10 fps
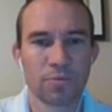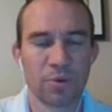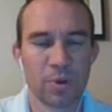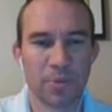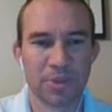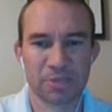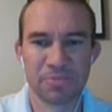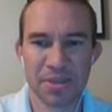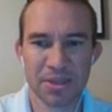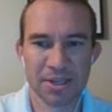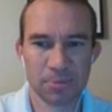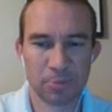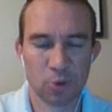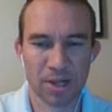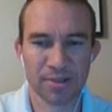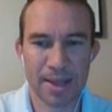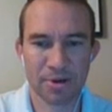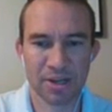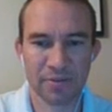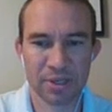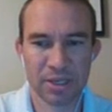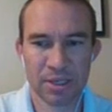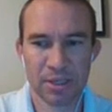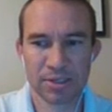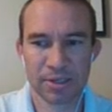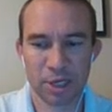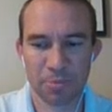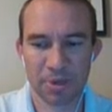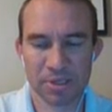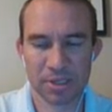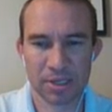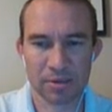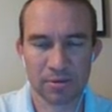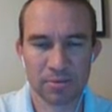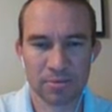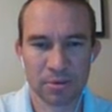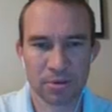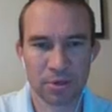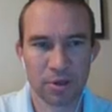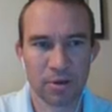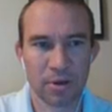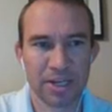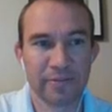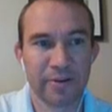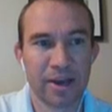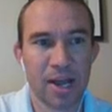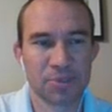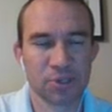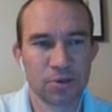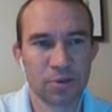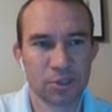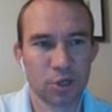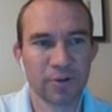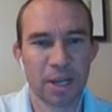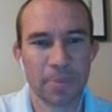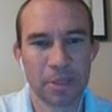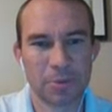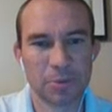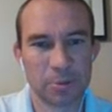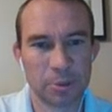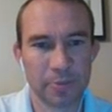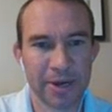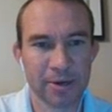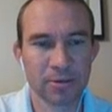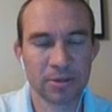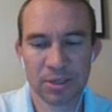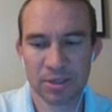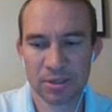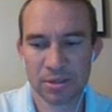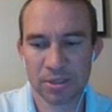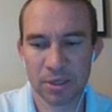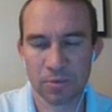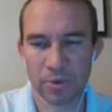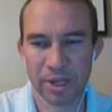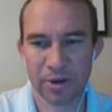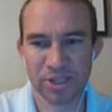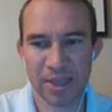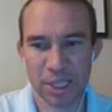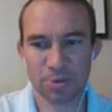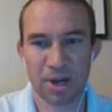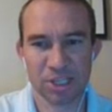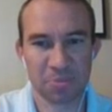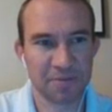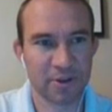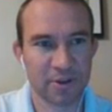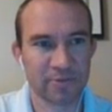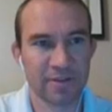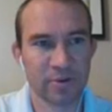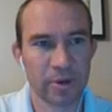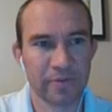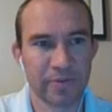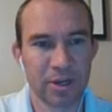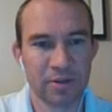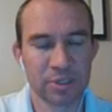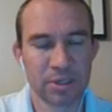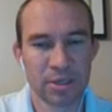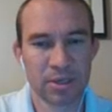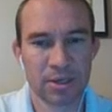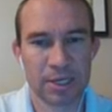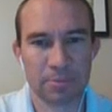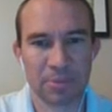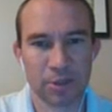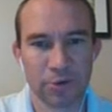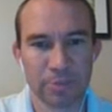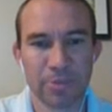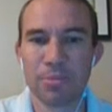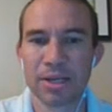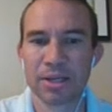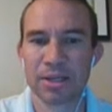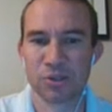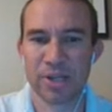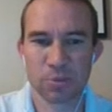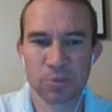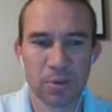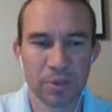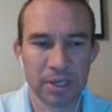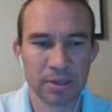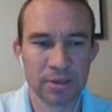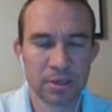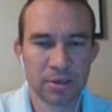we went with this method a little bit more collaborative to help us, identify obstacles and overcome them a little bit better. So we understand this project's going to be difficult for everyone involved, including the public, and so that's why we